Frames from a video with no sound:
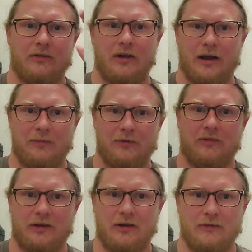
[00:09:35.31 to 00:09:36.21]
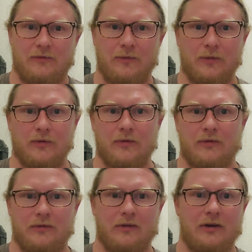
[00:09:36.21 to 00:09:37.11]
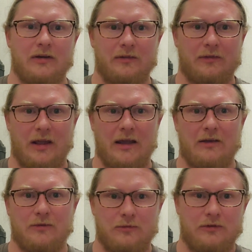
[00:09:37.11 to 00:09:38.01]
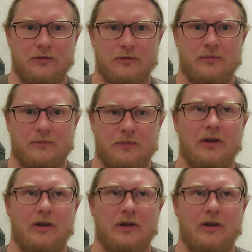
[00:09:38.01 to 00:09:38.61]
compensating for the angle you're